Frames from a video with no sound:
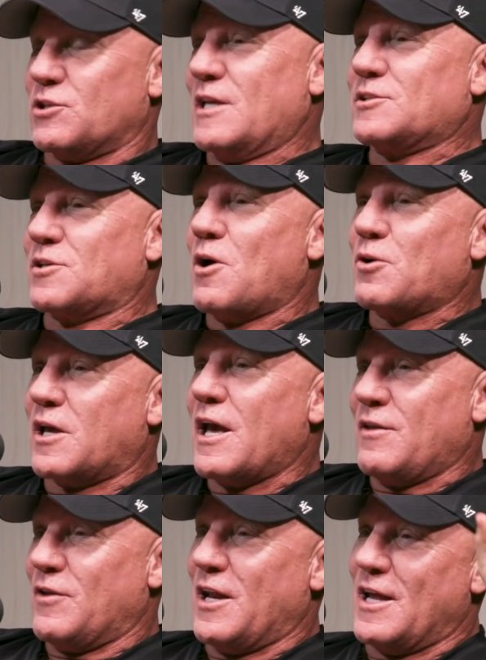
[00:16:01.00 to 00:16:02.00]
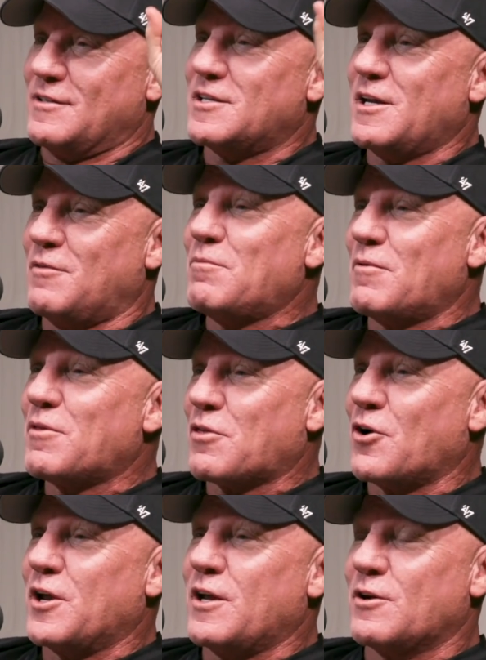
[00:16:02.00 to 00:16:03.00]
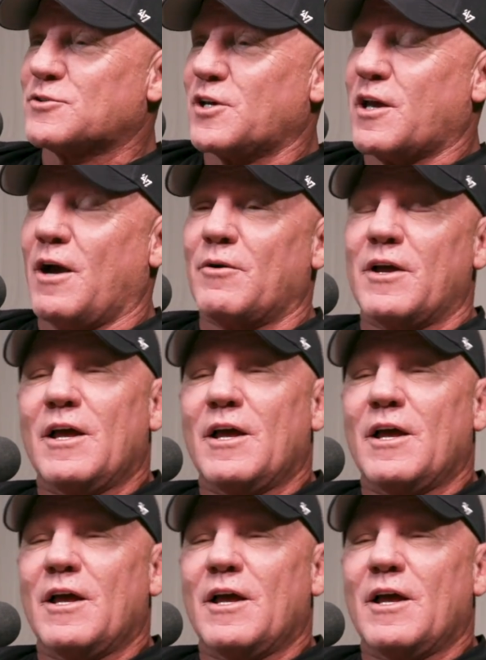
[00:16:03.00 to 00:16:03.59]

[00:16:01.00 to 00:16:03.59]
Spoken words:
less cocaine than I did 30 years ago.